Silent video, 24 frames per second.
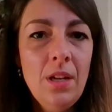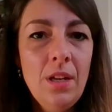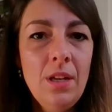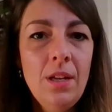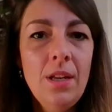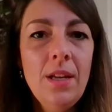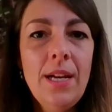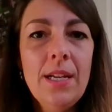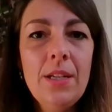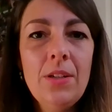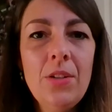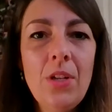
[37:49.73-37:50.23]

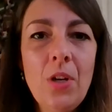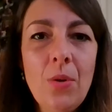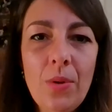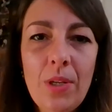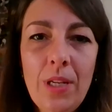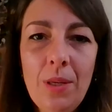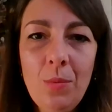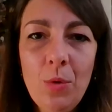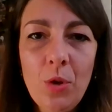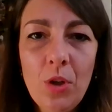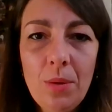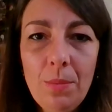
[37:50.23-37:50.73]
I don't know
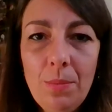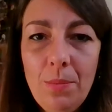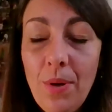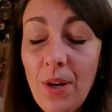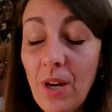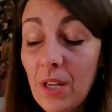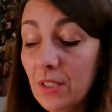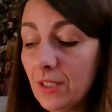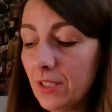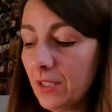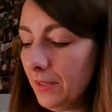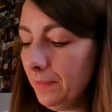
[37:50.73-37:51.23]
anymore.
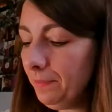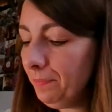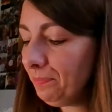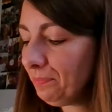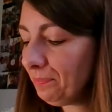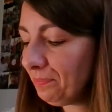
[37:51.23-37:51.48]
But